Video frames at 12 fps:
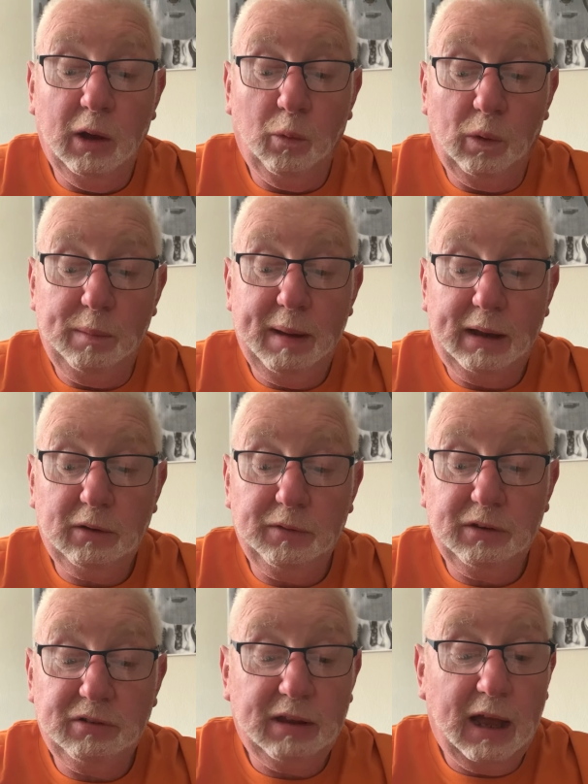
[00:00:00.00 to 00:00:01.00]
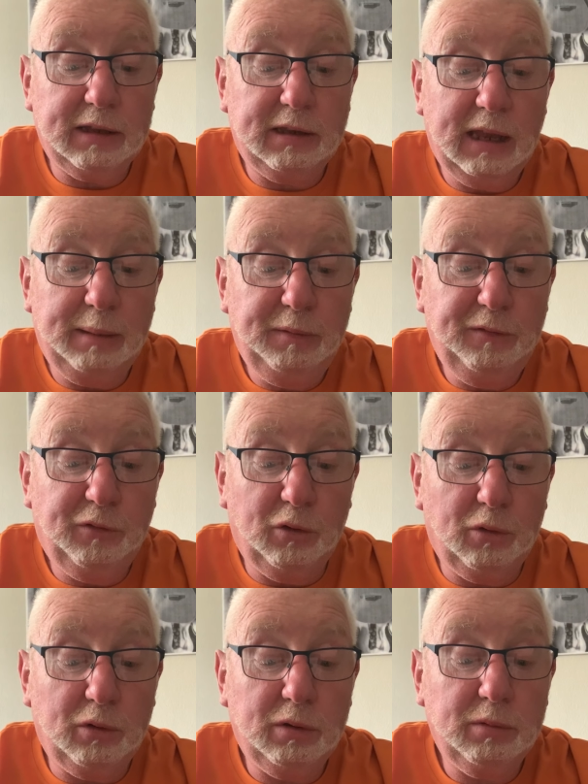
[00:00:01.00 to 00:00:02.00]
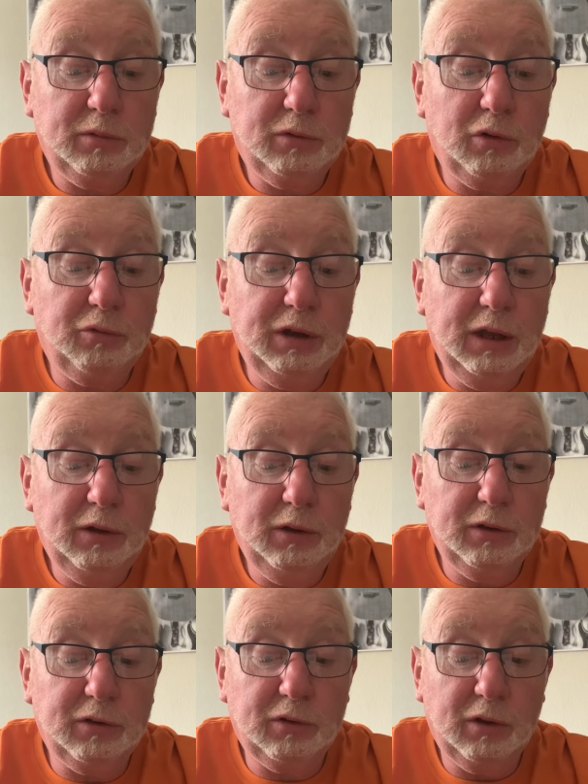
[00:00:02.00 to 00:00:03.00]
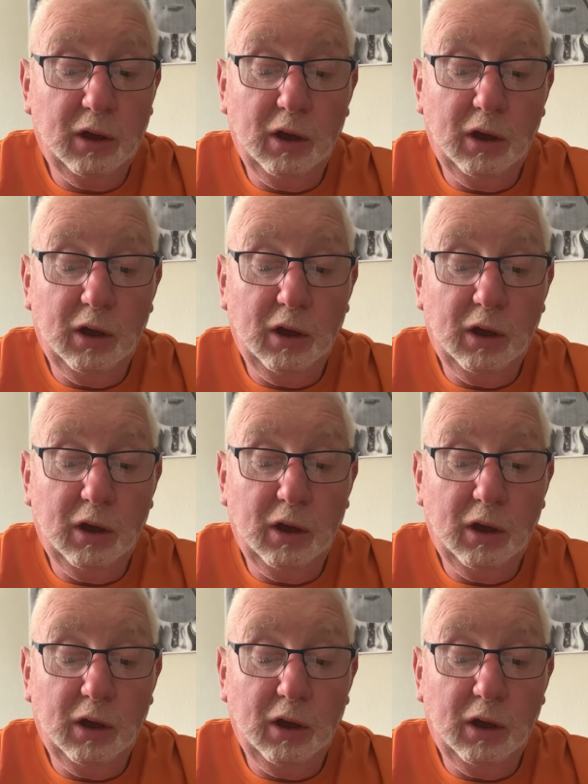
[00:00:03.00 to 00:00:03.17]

We met on the Saturday before to rehearse.